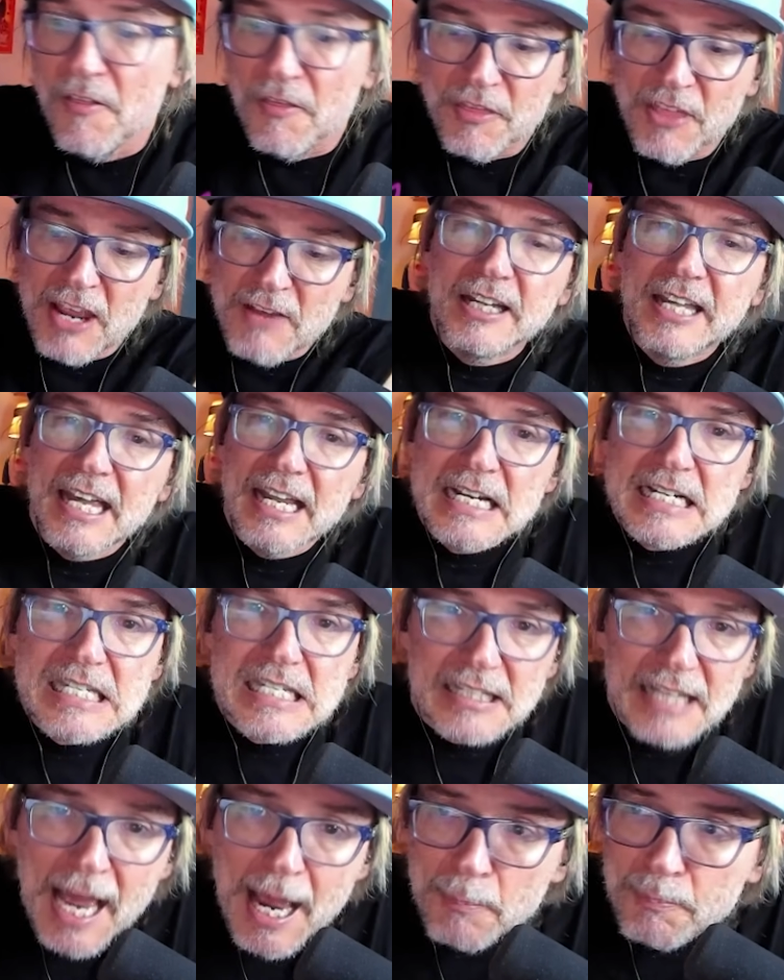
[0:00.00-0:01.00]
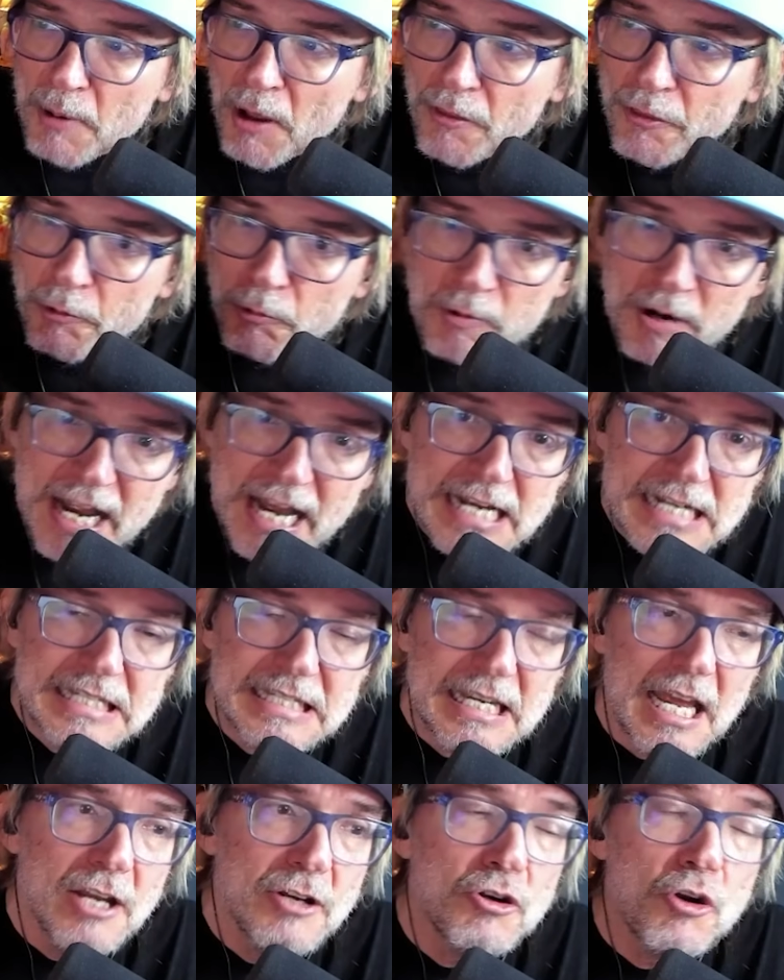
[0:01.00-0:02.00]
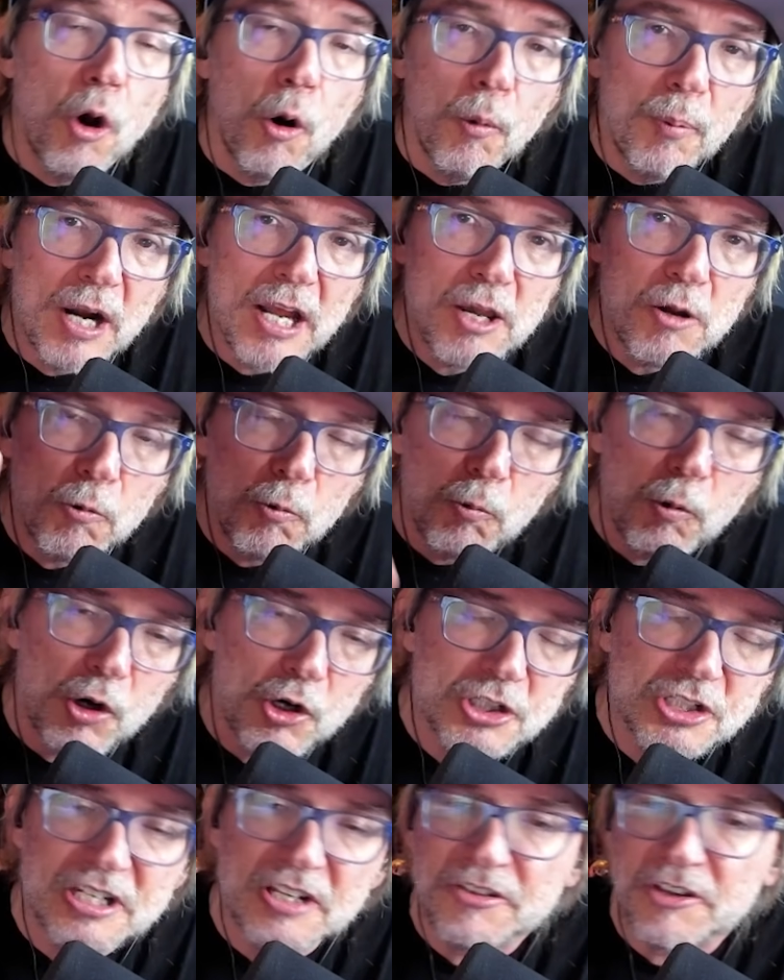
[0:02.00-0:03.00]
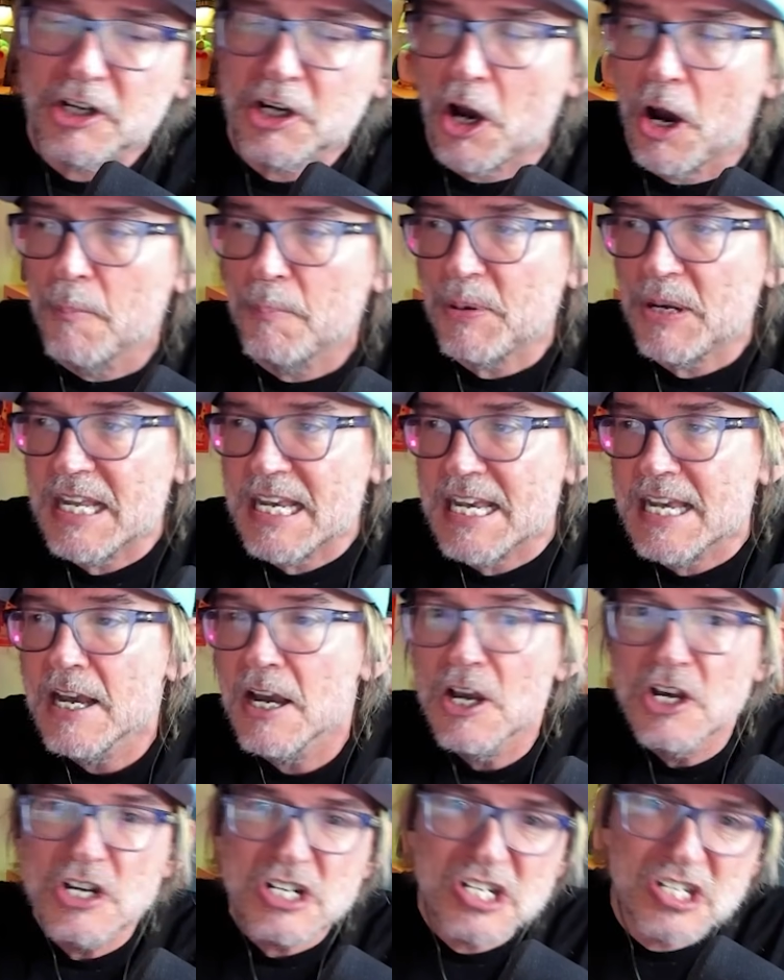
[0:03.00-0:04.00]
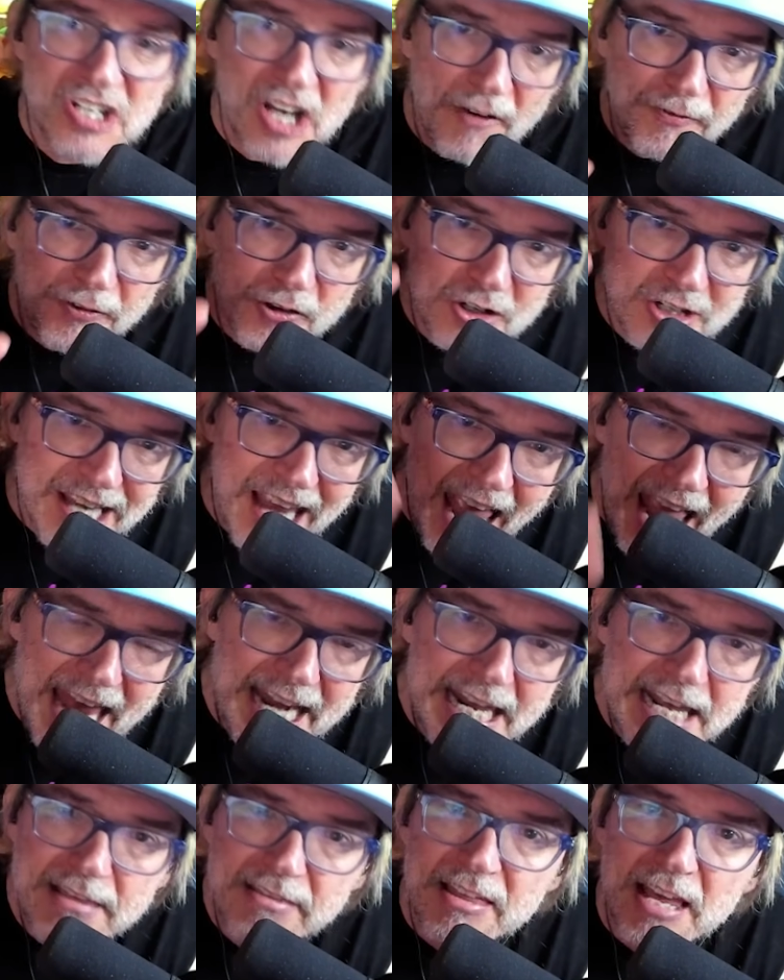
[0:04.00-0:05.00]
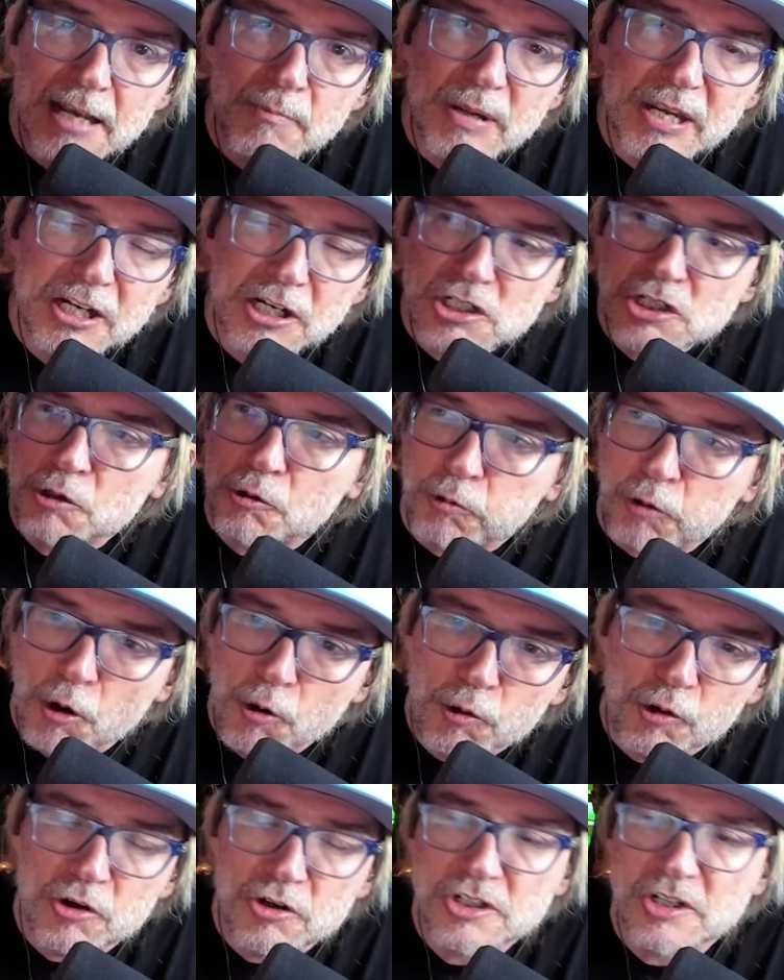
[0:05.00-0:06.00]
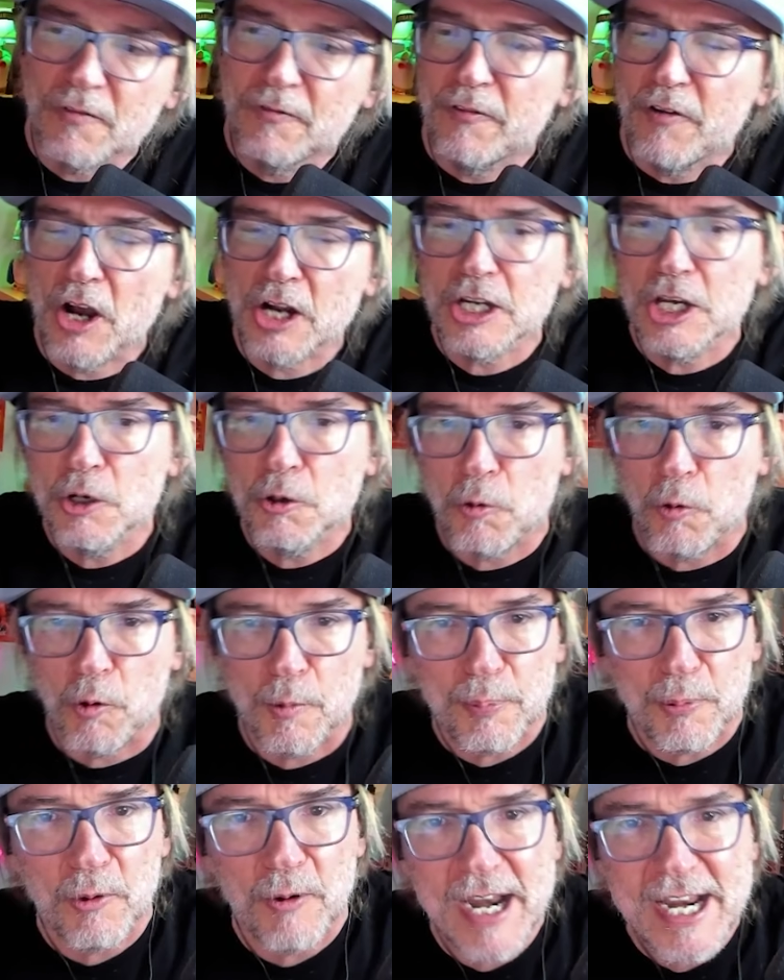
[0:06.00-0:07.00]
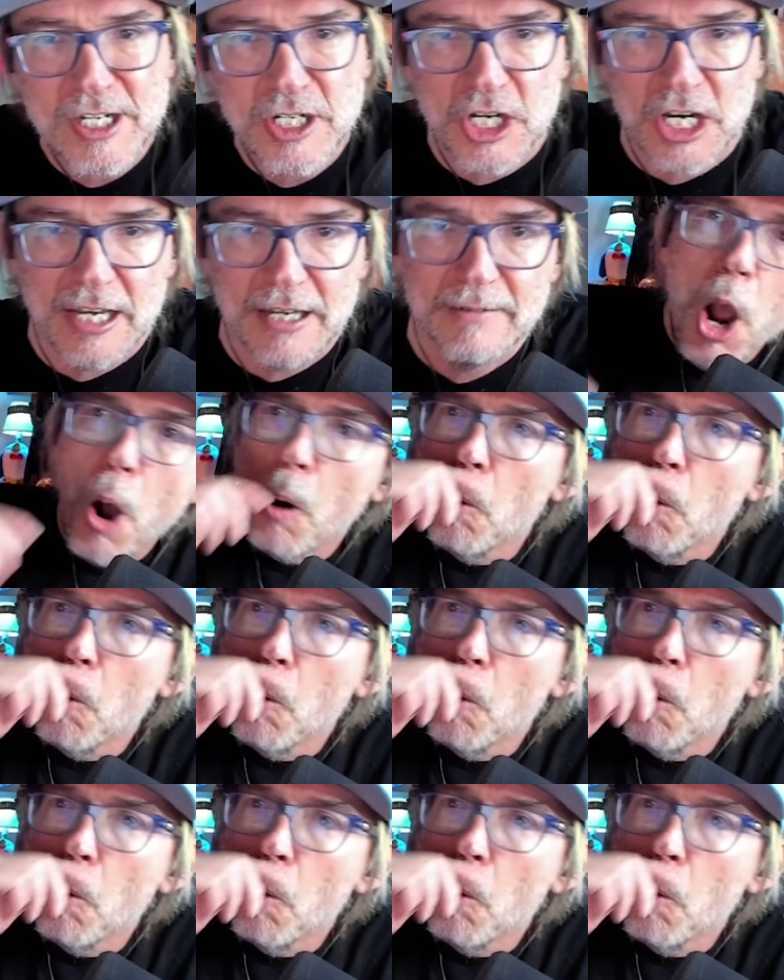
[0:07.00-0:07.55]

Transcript: they get a slap on the wrist, and nobody who works at the company suffers anything because Kroger's a fucking corporation.